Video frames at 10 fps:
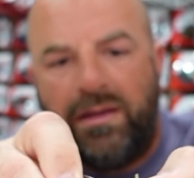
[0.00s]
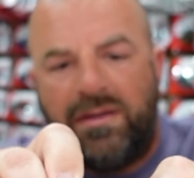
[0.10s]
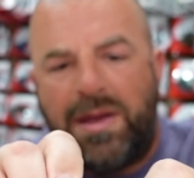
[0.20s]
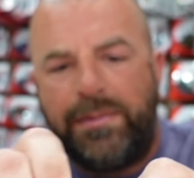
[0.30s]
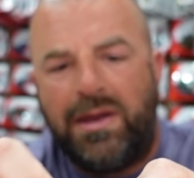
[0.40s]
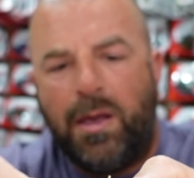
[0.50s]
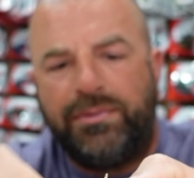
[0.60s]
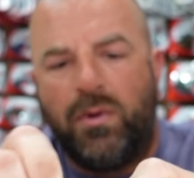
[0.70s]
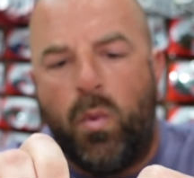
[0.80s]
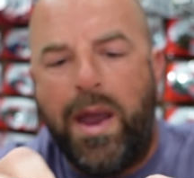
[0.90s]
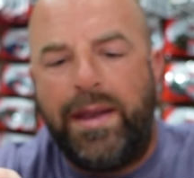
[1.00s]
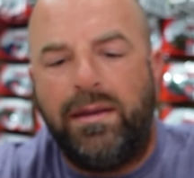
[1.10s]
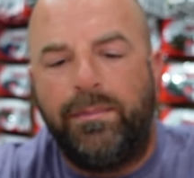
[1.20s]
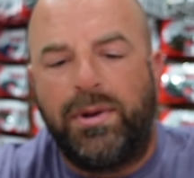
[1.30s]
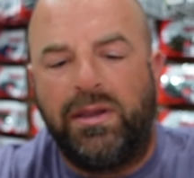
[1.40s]
sometimes it helps to wet
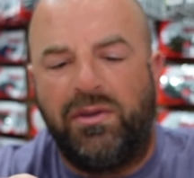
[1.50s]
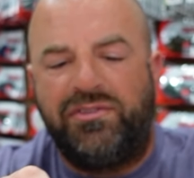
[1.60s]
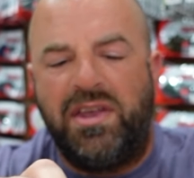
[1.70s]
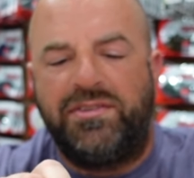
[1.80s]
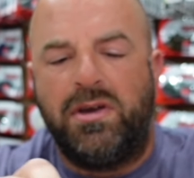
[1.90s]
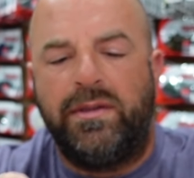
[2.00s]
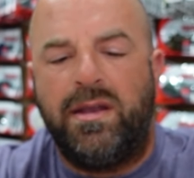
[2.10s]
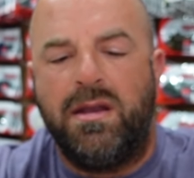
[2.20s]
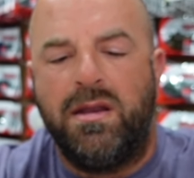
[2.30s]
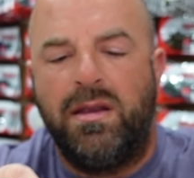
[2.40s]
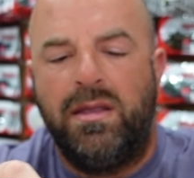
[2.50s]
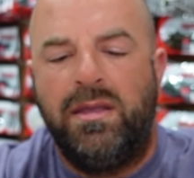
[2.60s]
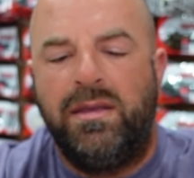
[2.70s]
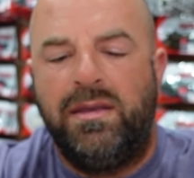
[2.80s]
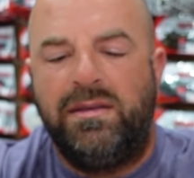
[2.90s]
it, put a little scent on there.
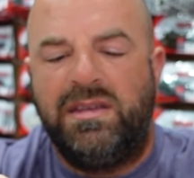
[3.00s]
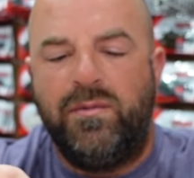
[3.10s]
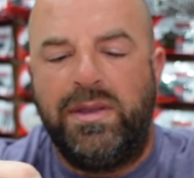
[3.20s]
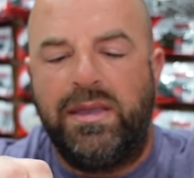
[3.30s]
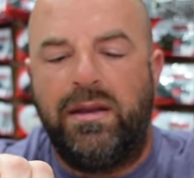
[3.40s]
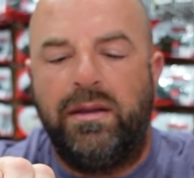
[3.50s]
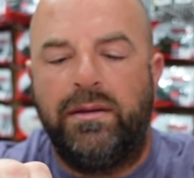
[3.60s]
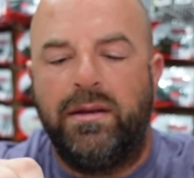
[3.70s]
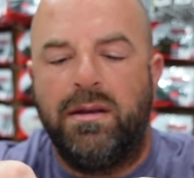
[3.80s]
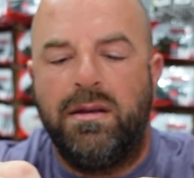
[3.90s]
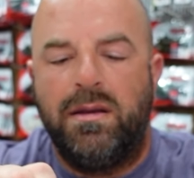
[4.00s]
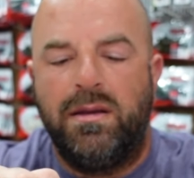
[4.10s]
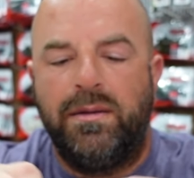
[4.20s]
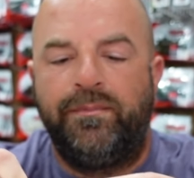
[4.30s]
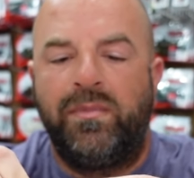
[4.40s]
See if we can get it in there.
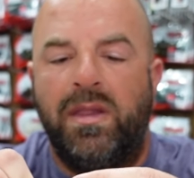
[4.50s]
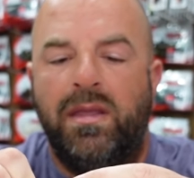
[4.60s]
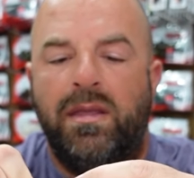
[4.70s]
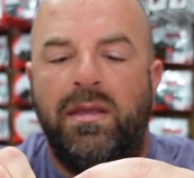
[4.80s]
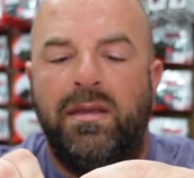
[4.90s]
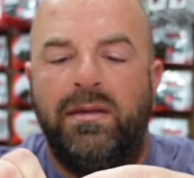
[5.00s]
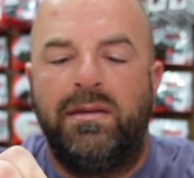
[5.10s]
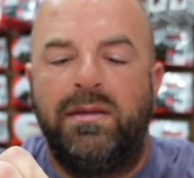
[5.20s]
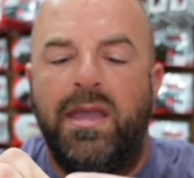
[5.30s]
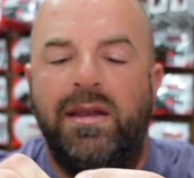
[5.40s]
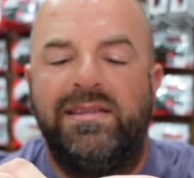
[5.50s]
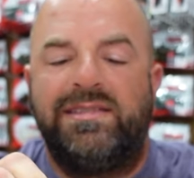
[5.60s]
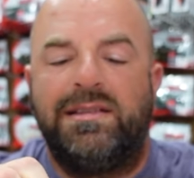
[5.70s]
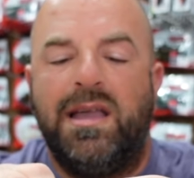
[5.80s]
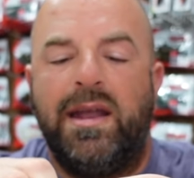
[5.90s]
Yeah, you just
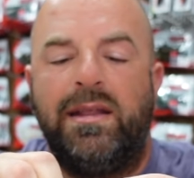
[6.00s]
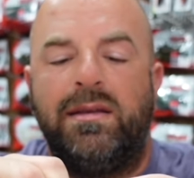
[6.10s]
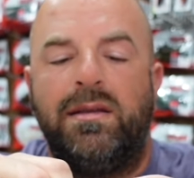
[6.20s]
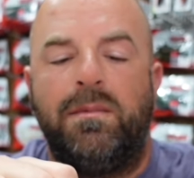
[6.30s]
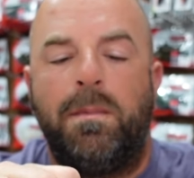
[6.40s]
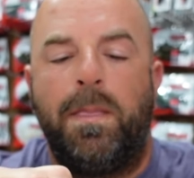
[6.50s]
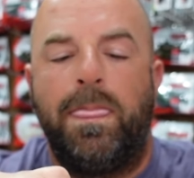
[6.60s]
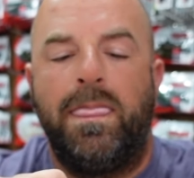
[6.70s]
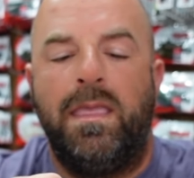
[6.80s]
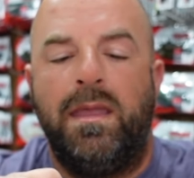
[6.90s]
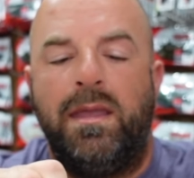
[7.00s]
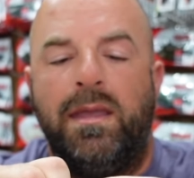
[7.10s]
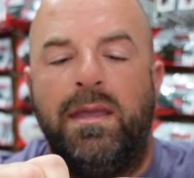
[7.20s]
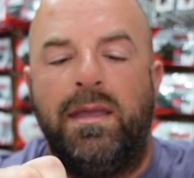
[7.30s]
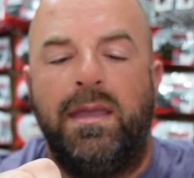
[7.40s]
slide it
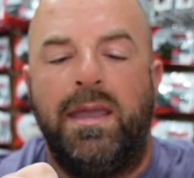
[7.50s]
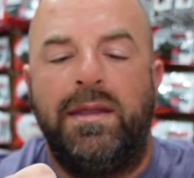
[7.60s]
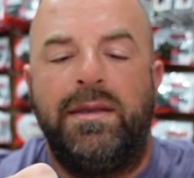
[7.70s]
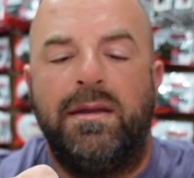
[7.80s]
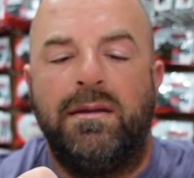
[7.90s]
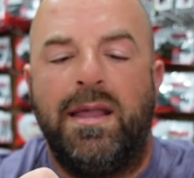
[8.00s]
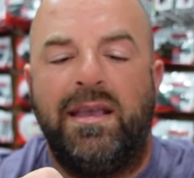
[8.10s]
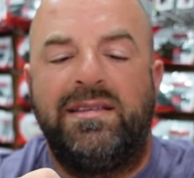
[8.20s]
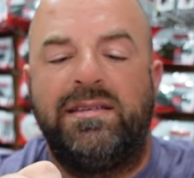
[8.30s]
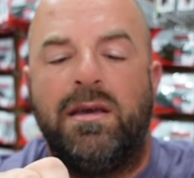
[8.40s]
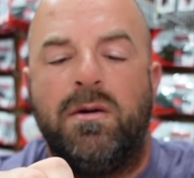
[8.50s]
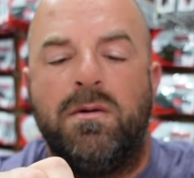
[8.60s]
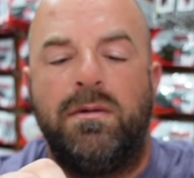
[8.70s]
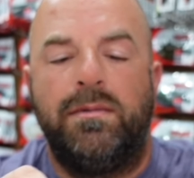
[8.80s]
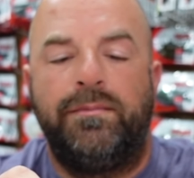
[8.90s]
in there like so.